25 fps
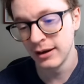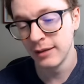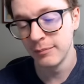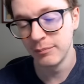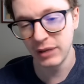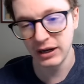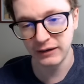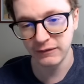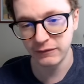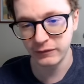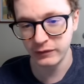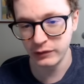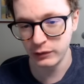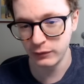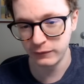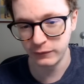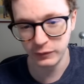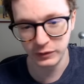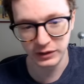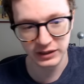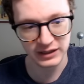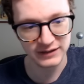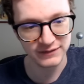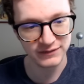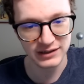Beg for your
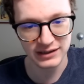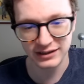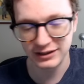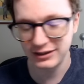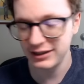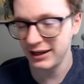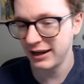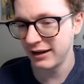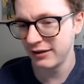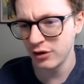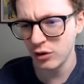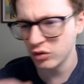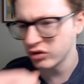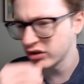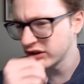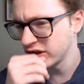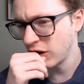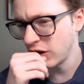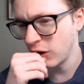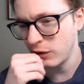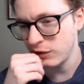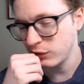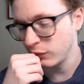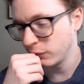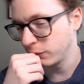forgiveness. Yeah, no
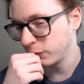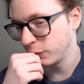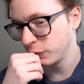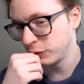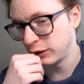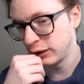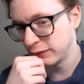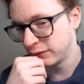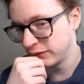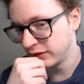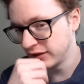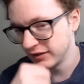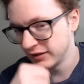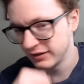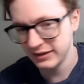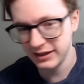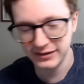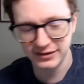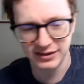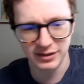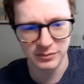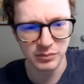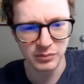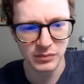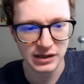sorry or forgiveness.
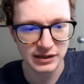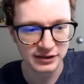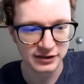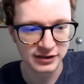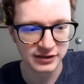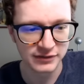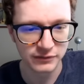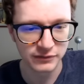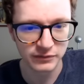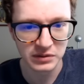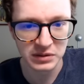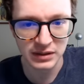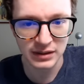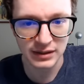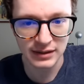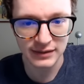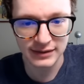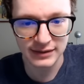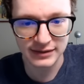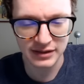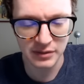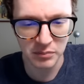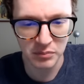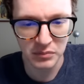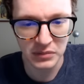That's a miss.
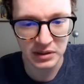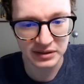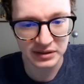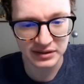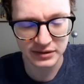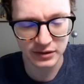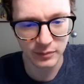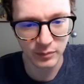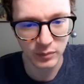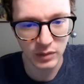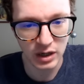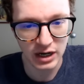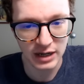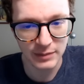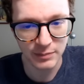That's a miss on my